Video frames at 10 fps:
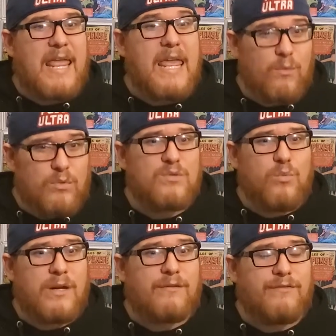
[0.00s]
it was
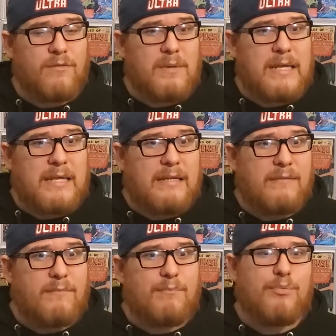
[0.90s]
weird for me
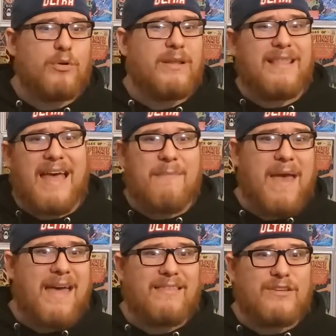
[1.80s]
putting that
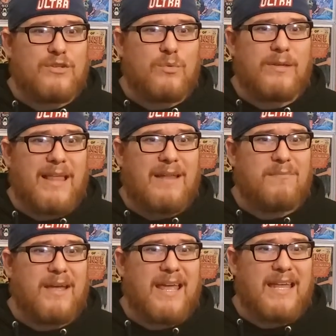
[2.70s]
math and doing that in
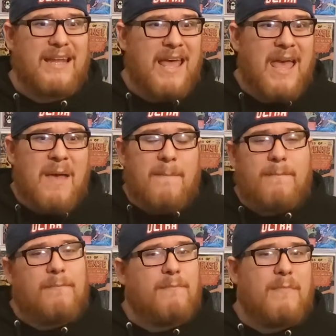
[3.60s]
my head.
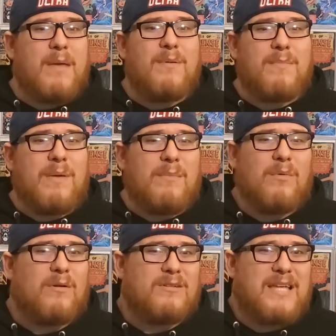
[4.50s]
Maybe
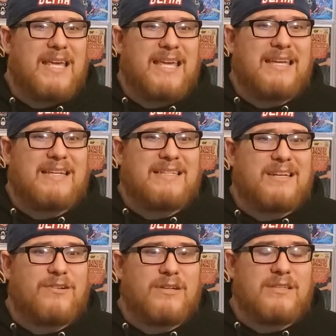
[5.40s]
people aren't taking it as
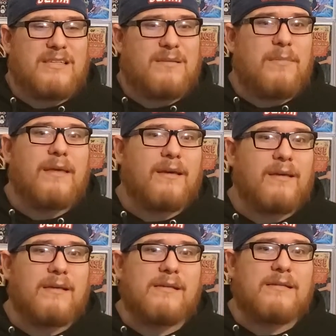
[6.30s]
seriously
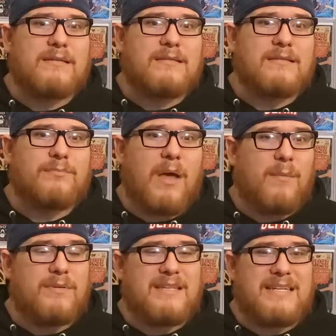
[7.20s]
because
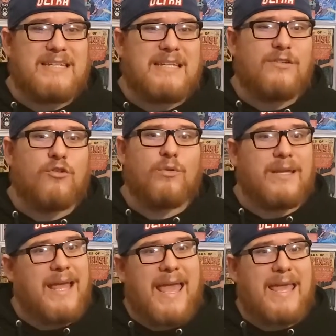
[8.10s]
Palpatine did
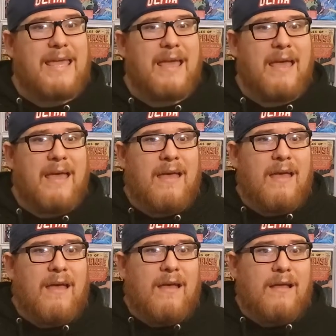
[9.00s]
create
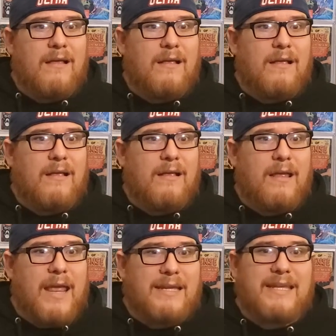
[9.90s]

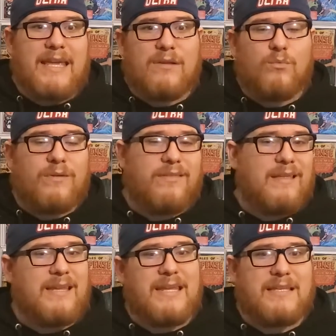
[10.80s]
Anakin
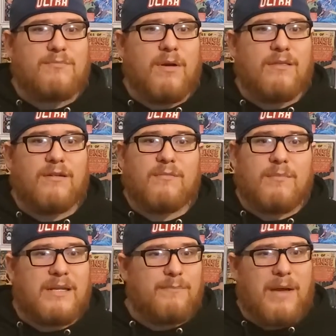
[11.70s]
within his mother
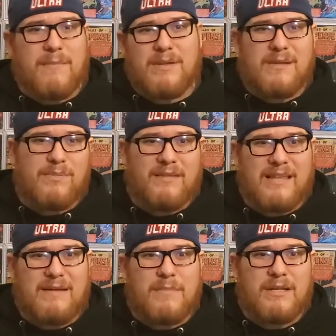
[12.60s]
by
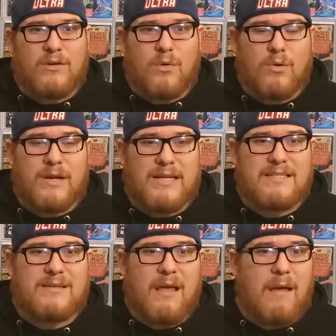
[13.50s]
manipulating midichlorians,